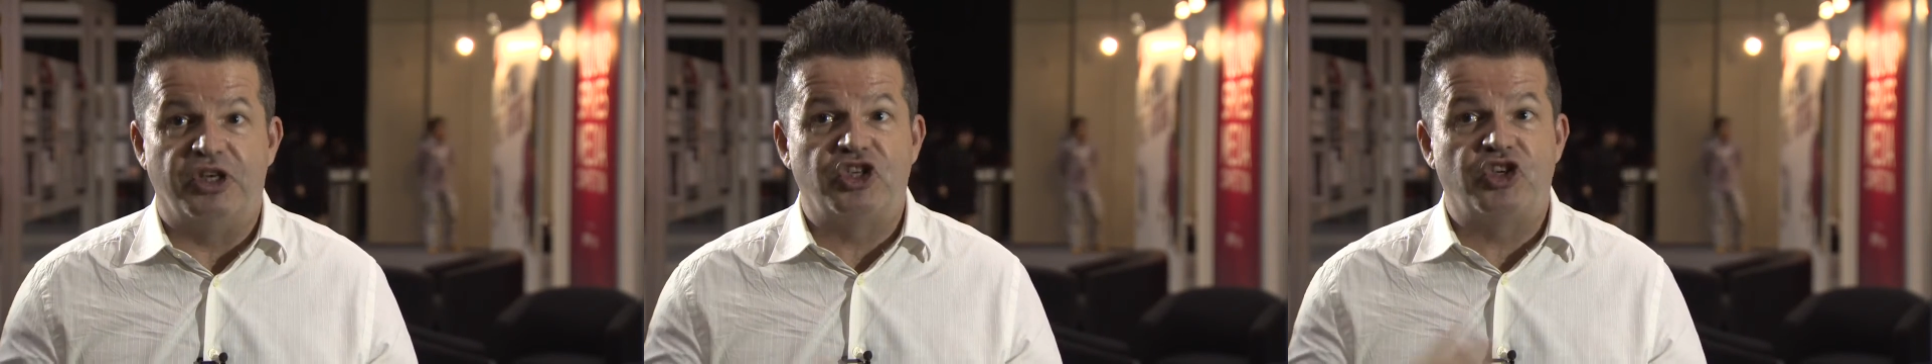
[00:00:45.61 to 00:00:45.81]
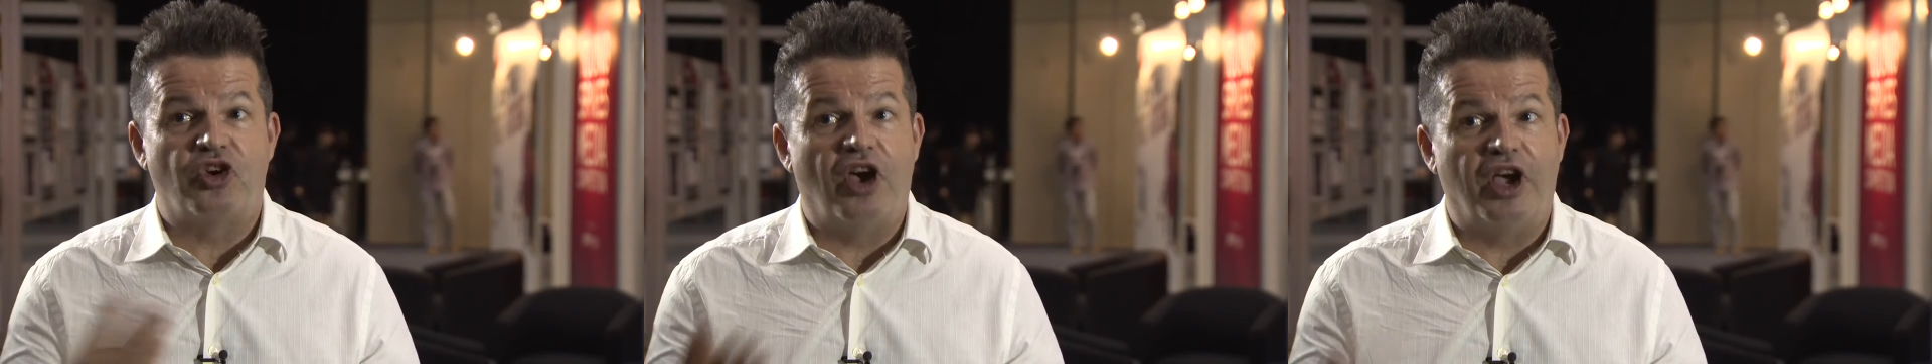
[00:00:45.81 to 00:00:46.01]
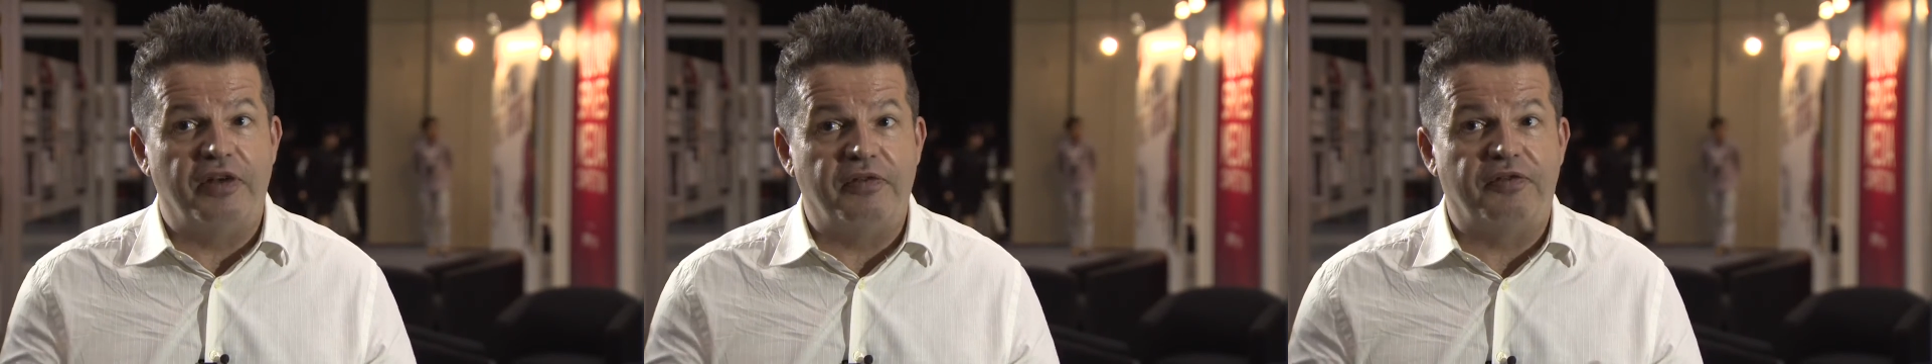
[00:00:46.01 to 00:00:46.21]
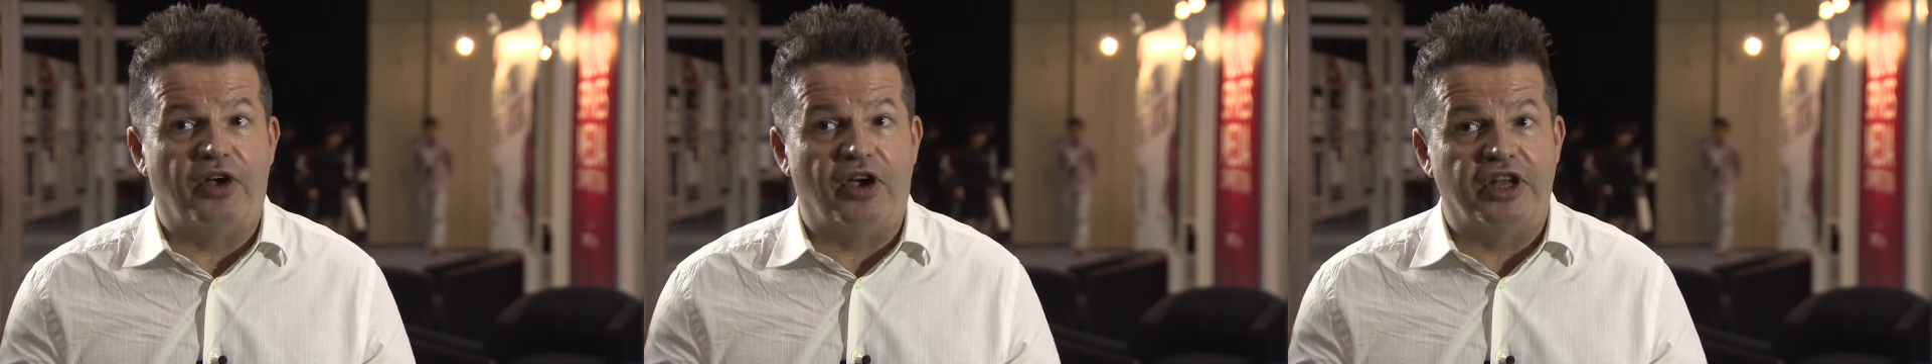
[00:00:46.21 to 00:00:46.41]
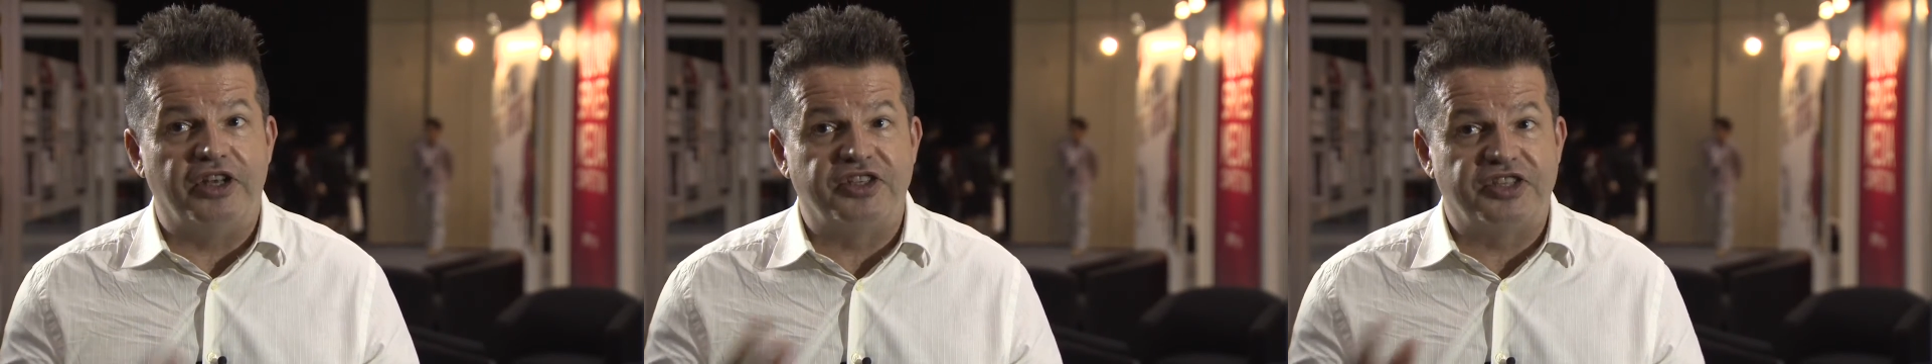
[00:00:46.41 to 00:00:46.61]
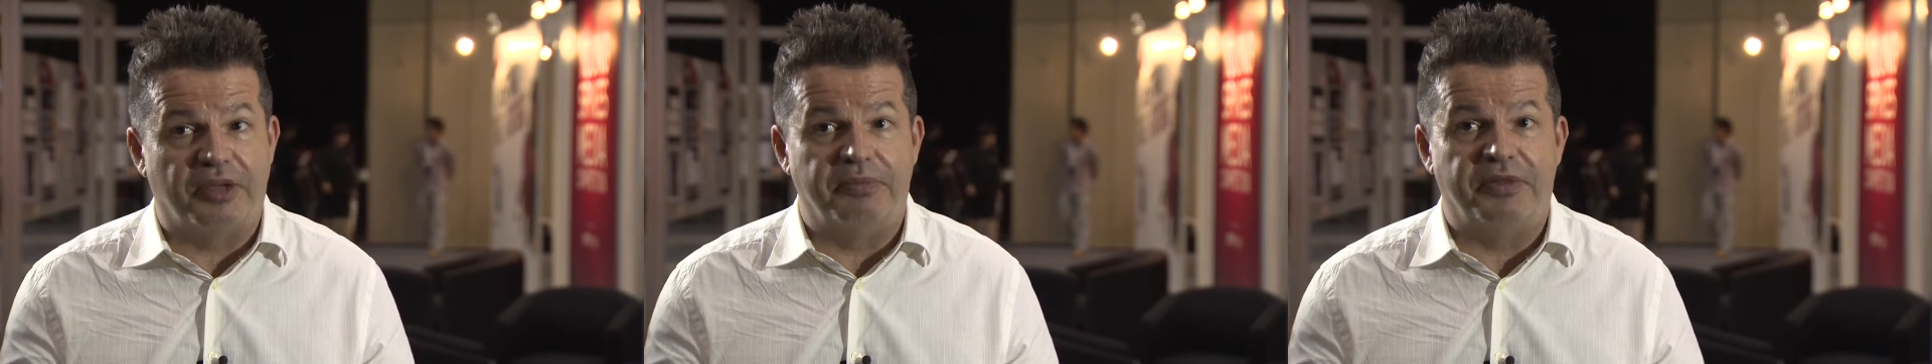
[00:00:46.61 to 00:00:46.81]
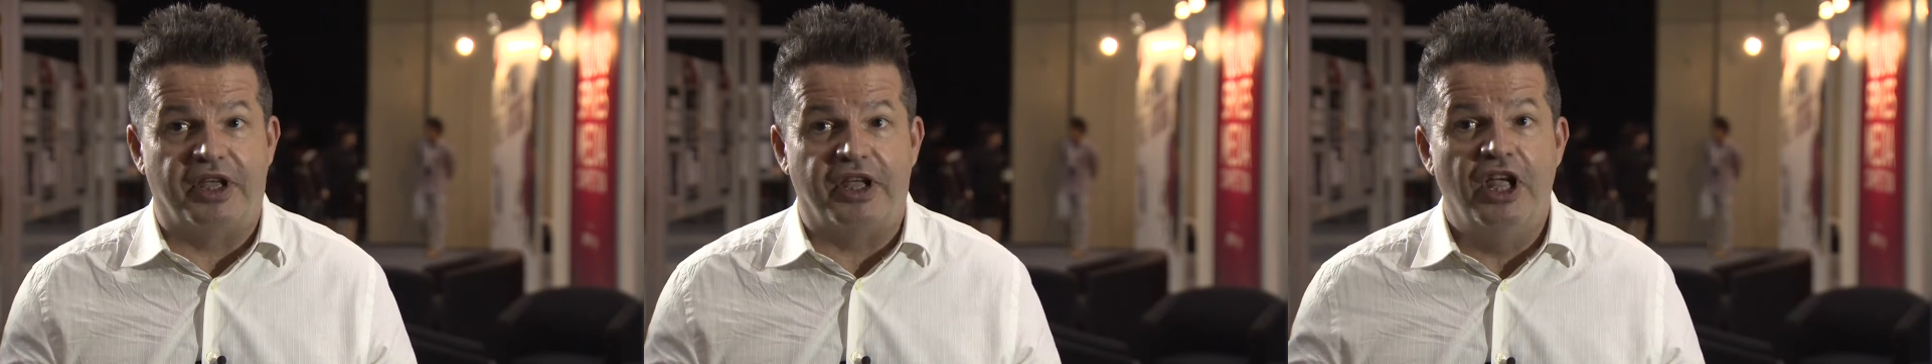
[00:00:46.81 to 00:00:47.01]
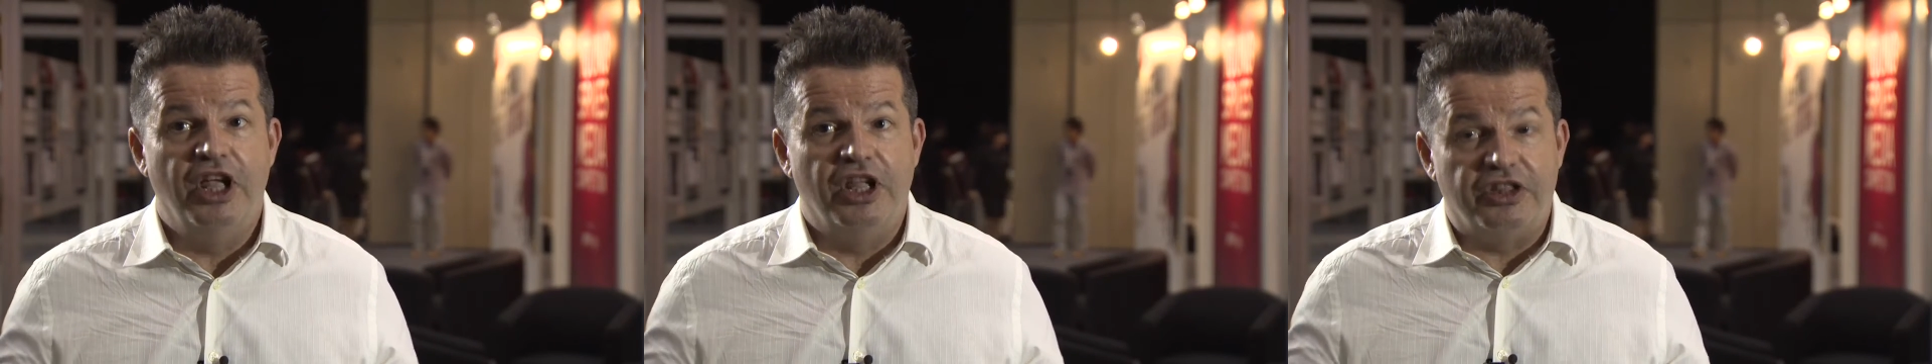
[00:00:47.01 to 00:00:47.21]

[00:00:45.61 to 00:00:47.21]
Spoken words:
and try and find something